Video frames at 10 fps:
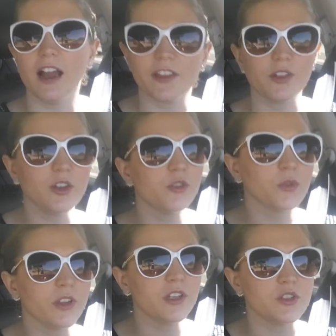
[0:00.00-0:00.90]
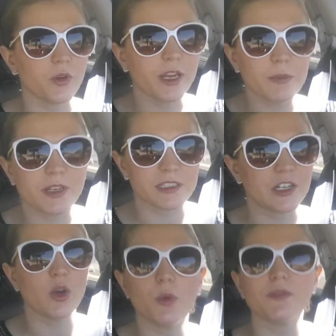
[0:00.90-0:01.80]
I thought you'd really enjoy it because
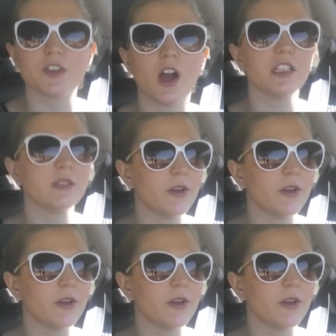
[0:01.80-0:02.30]
I know we've talked